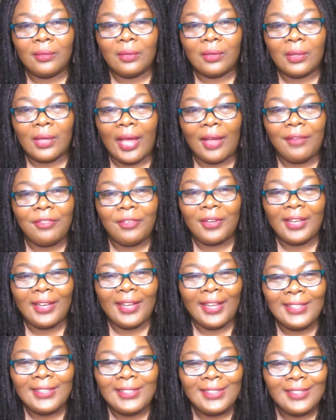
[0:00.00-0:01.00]
African
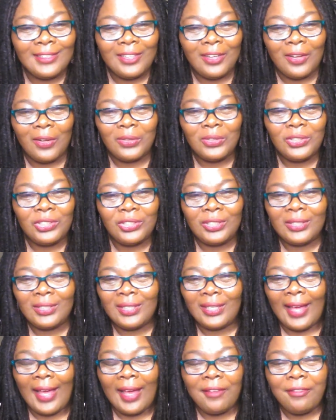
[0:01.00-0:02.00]
Haitian culture,
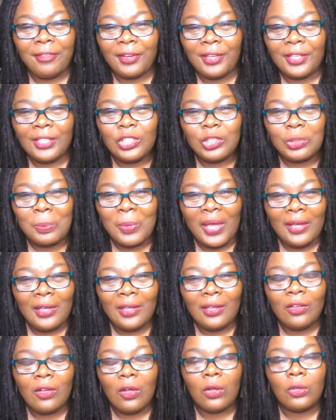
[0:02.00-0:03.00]
the African
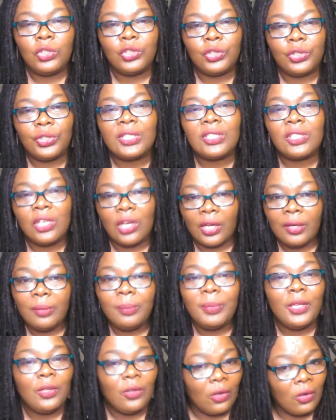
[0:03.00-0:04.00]
Jamaican culture, it's going to
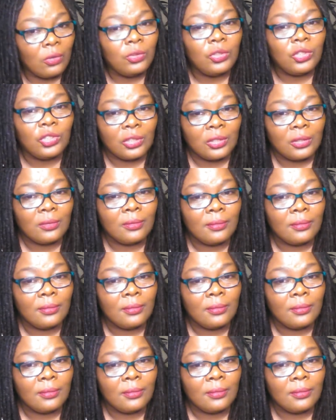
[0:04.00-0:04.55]
be culture.